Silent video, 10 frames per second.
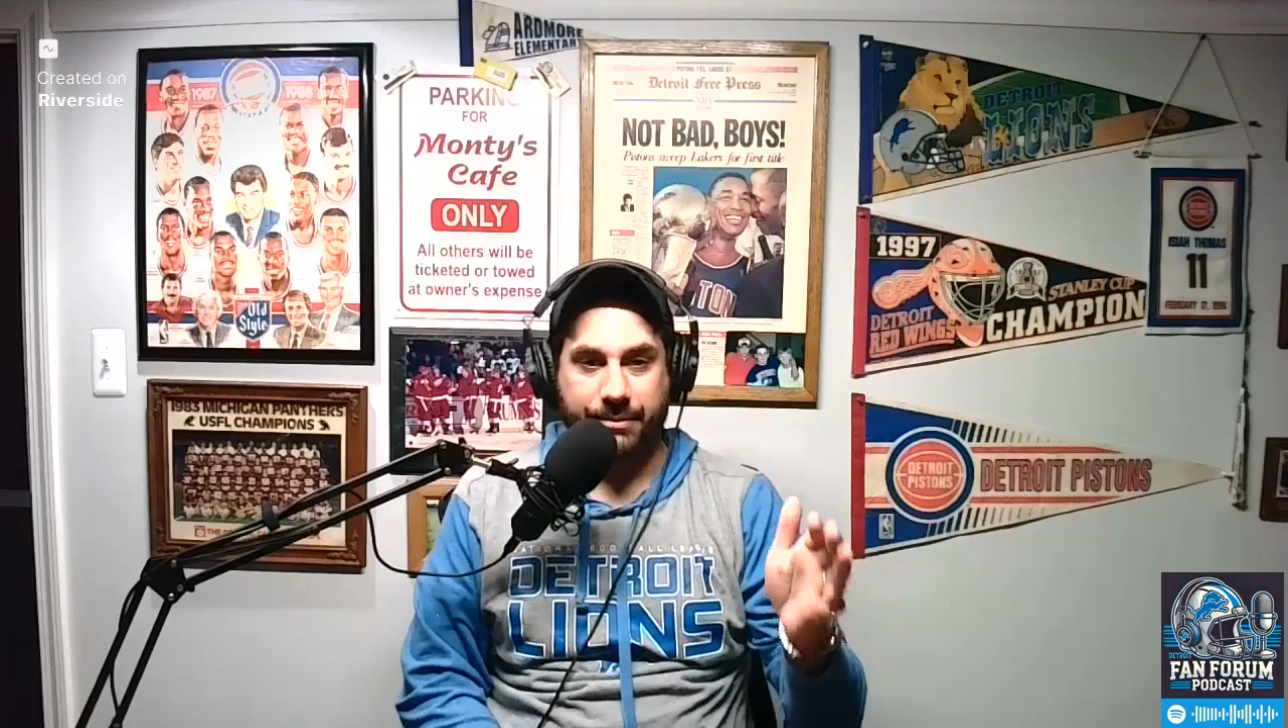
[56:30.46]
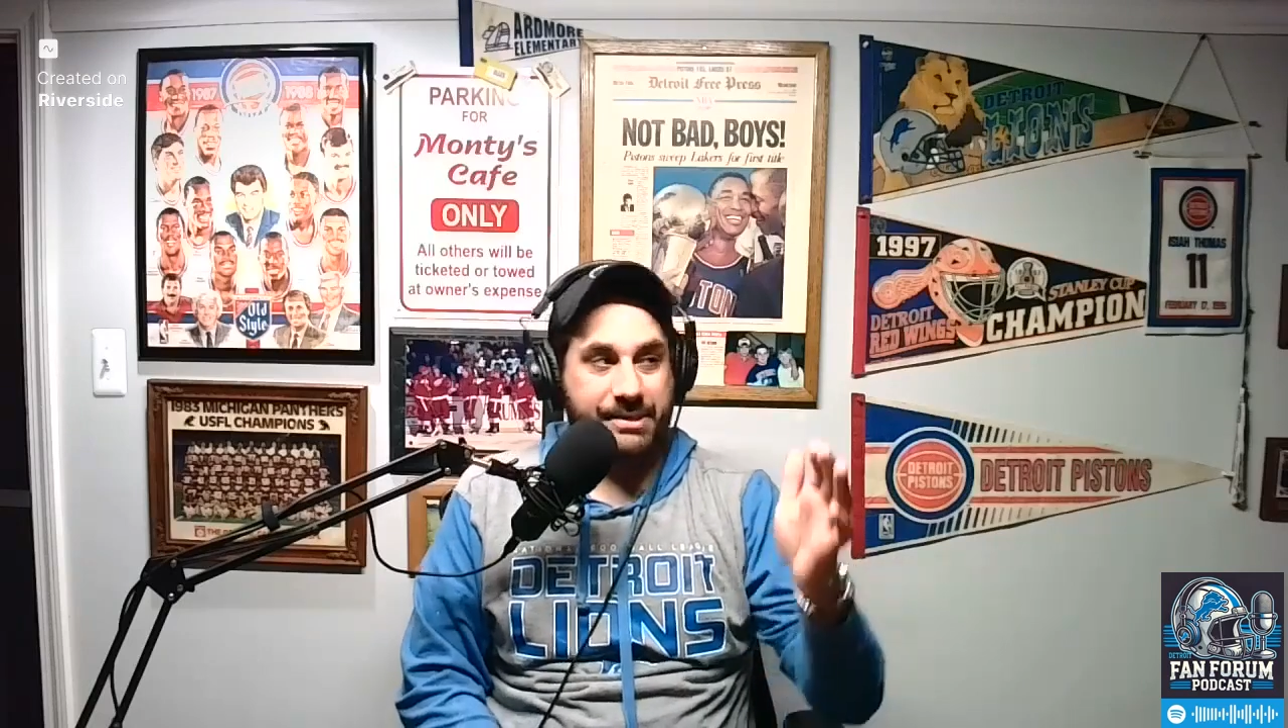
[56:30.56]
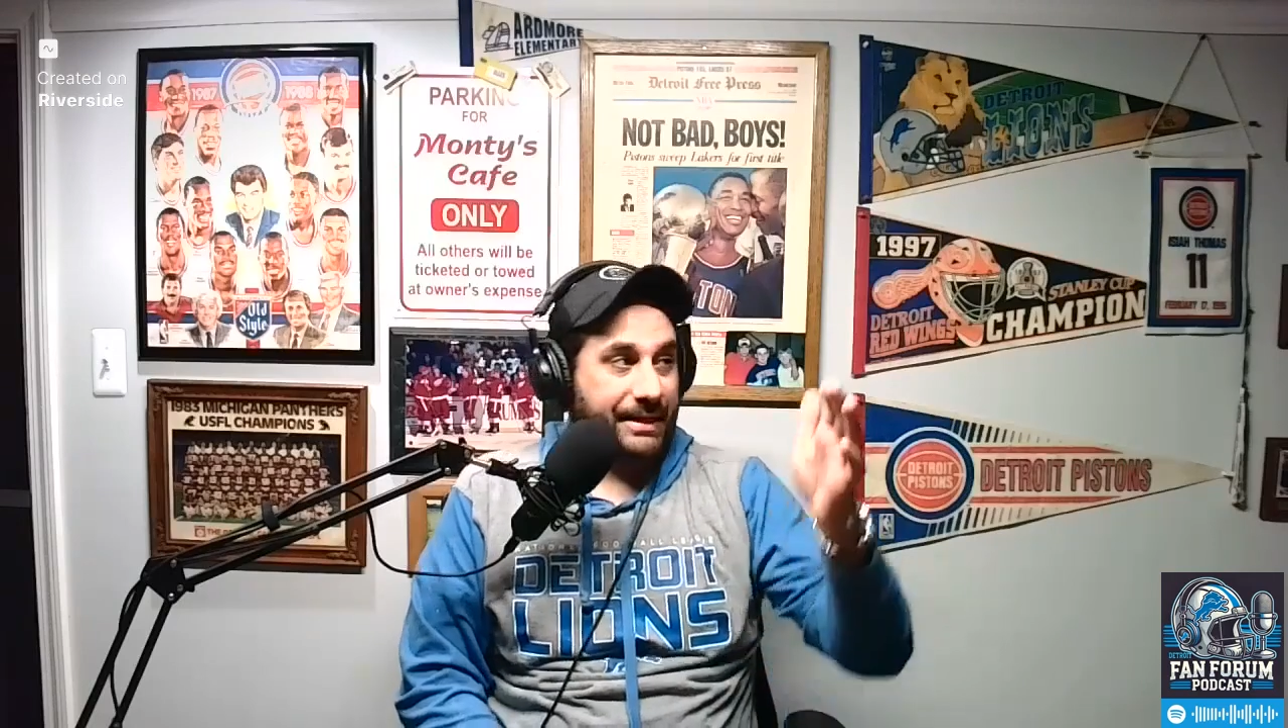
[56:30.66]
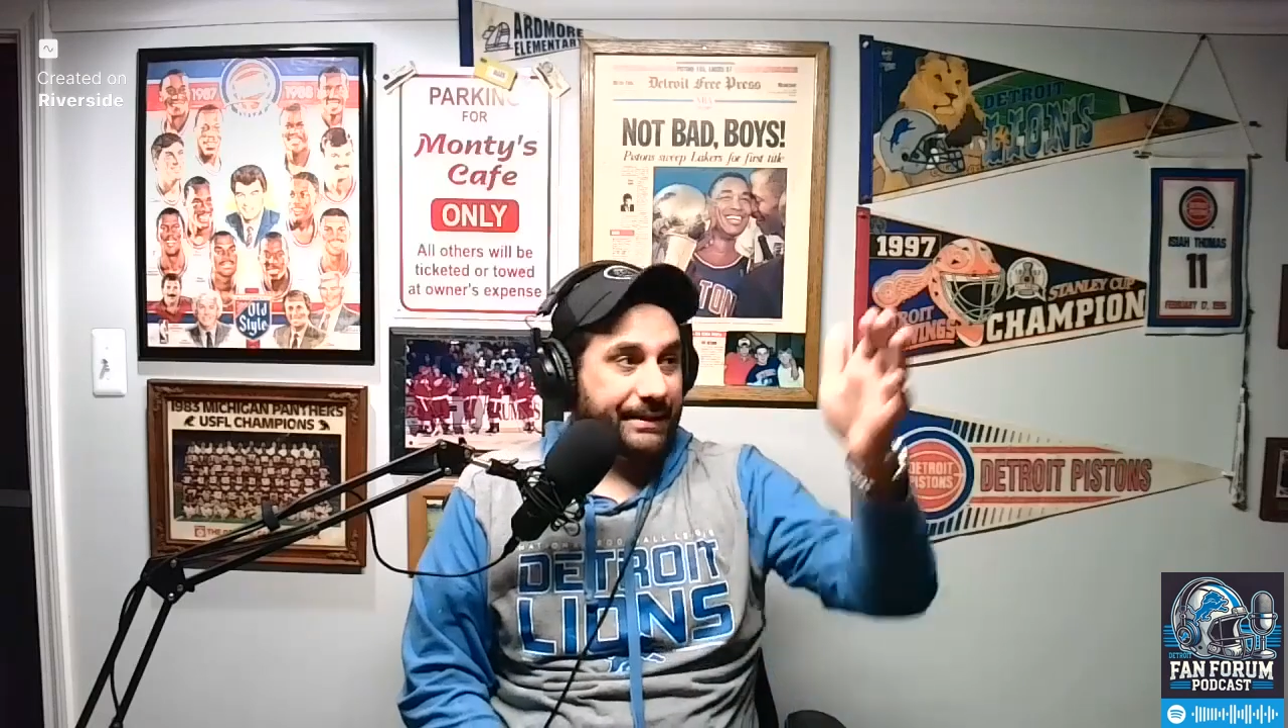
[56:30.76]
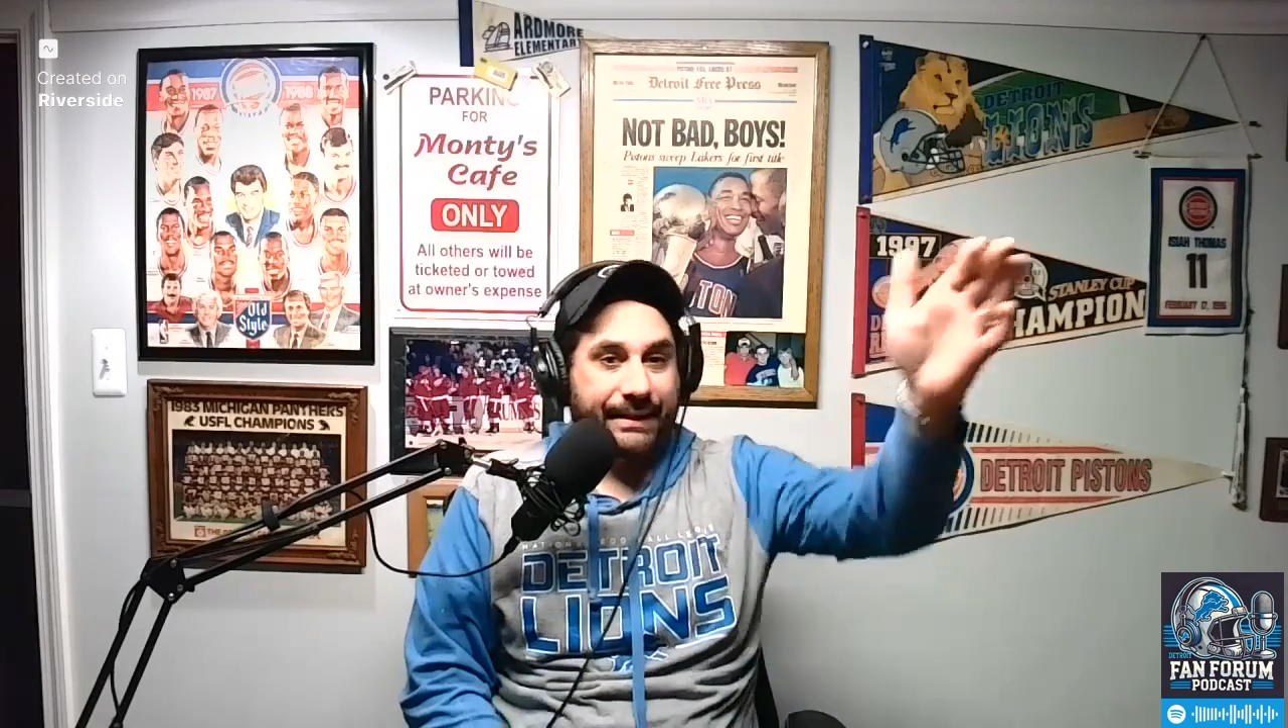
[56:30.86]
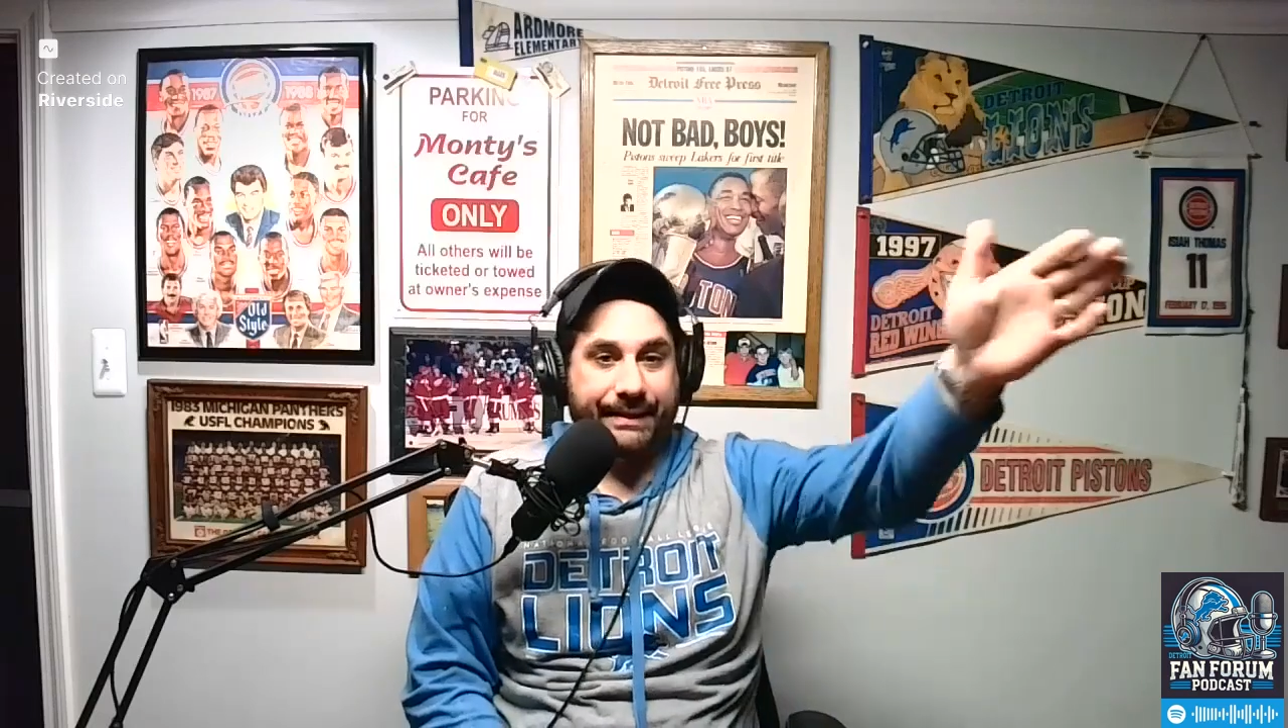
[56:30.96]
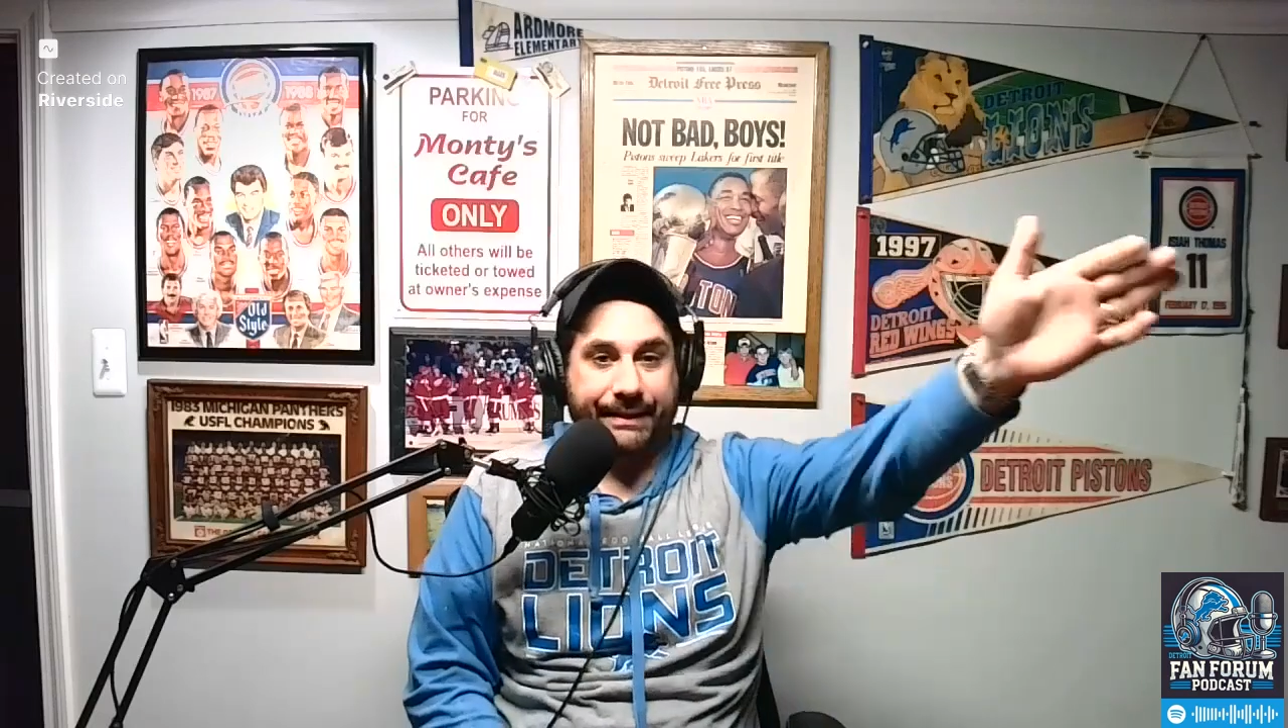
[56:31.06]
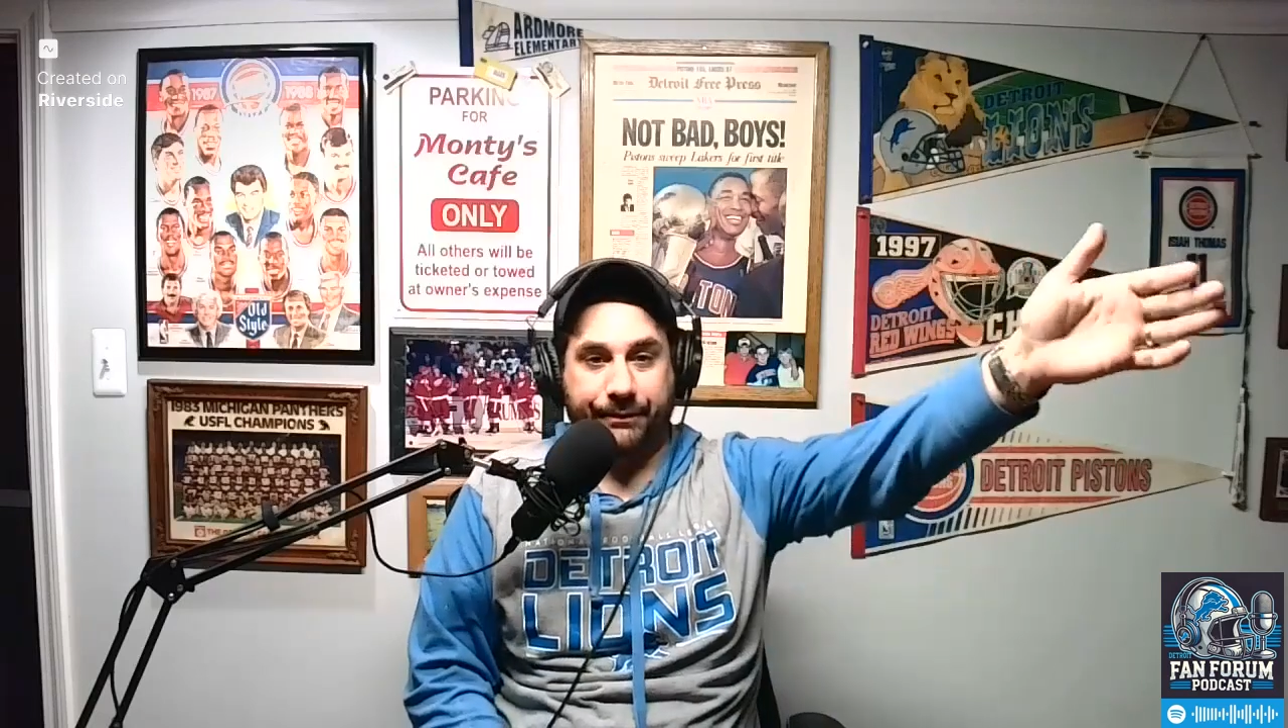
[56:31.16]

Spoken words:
There was like a line